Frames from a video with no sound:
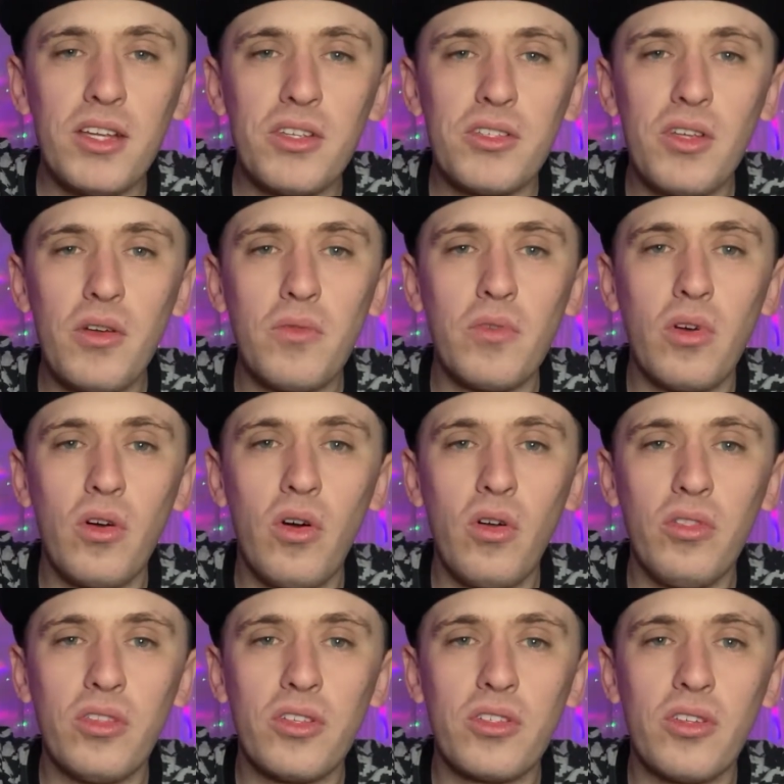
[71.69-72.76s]
So
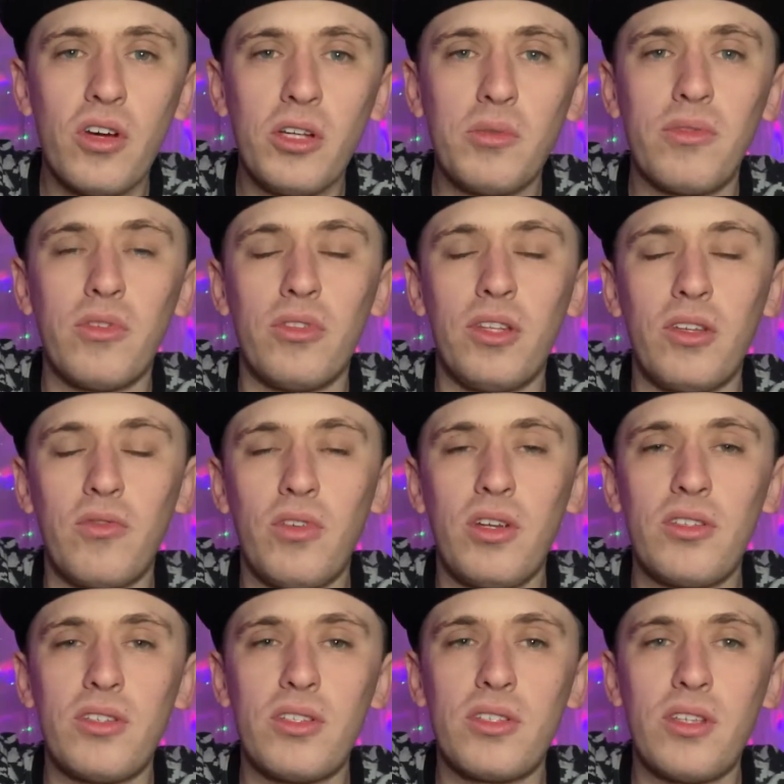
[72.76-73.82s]
on the side, we've got the
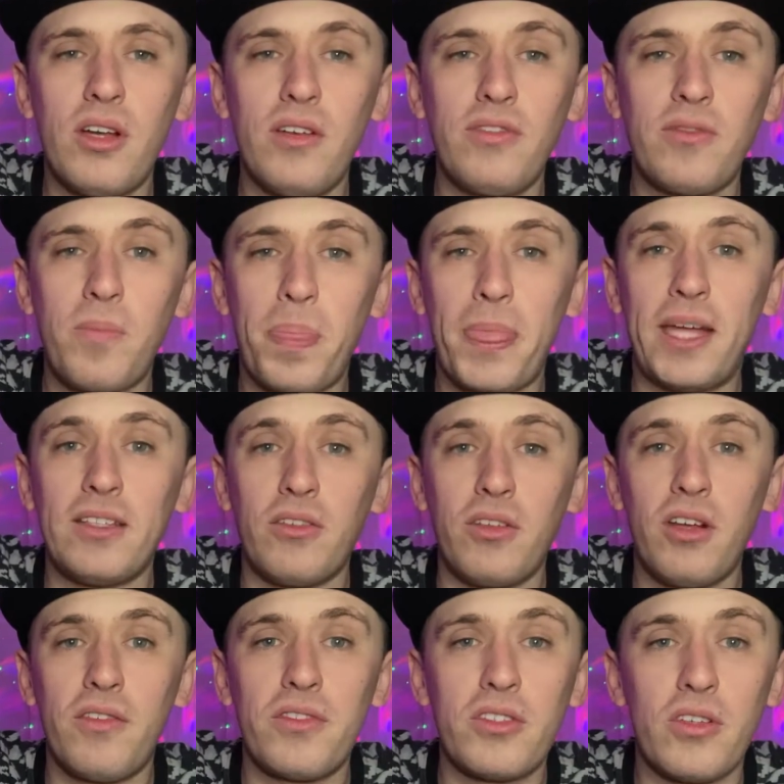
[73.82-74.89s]
ingredients and stuff, and on
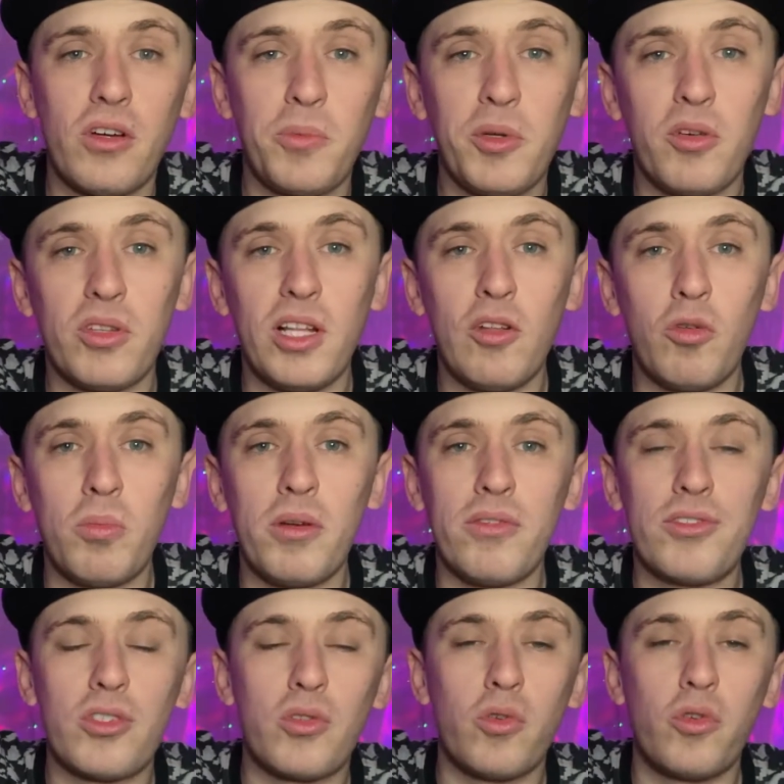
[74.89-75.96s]
the other side, we've got a little bit
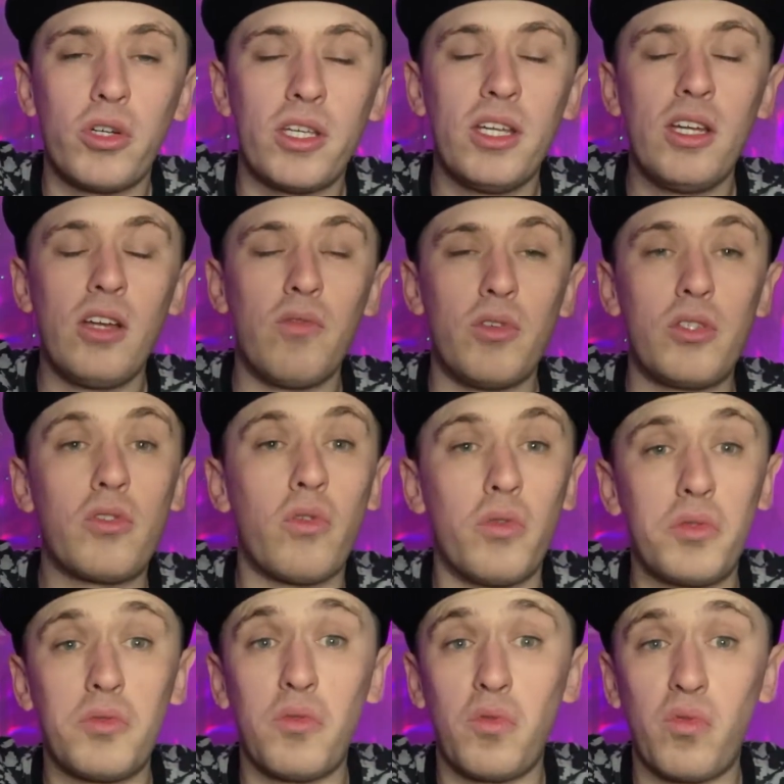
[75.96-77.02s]
of a story, which of
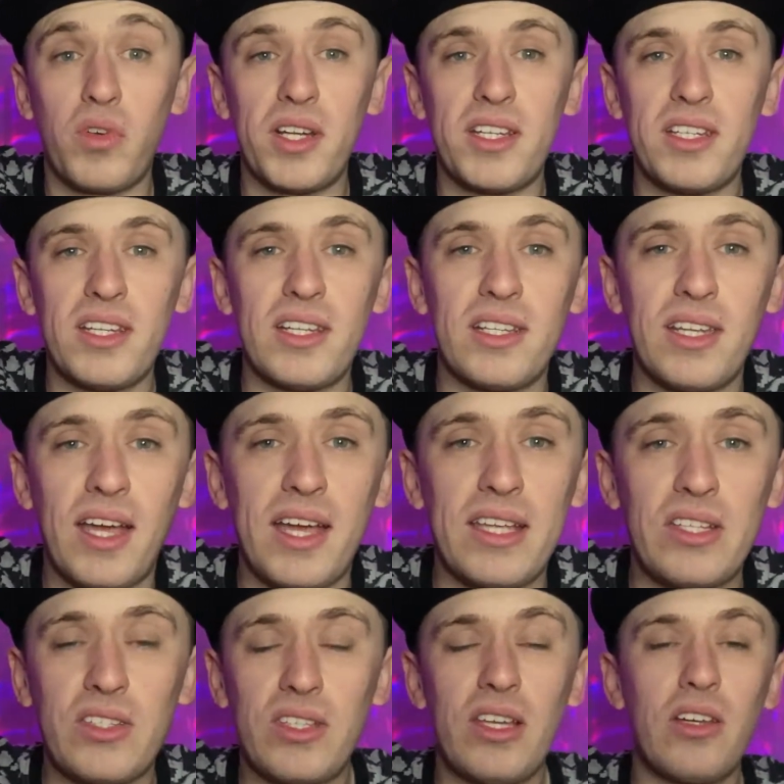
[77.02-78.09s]
course we will read in
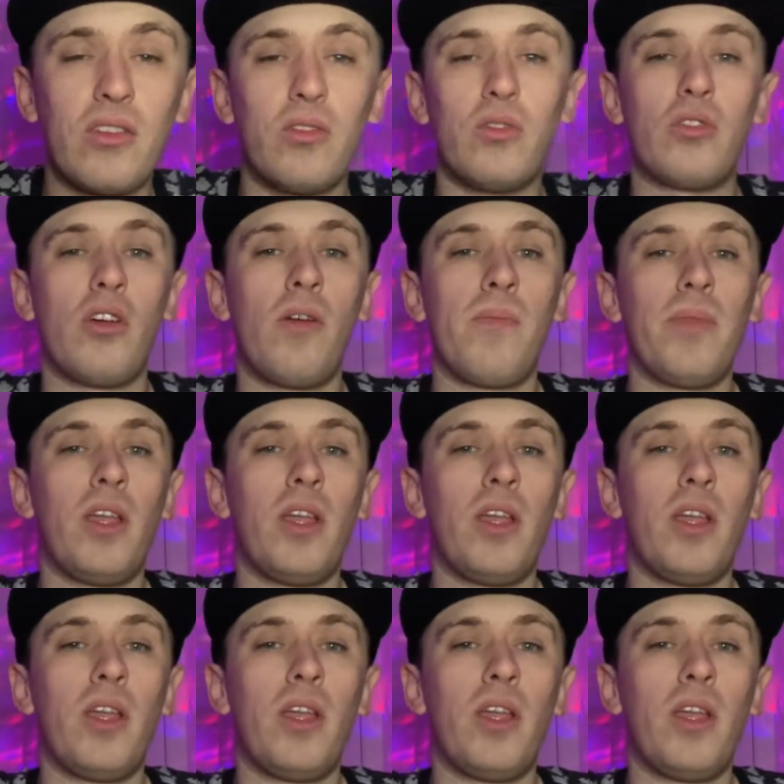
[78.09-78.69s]
a second.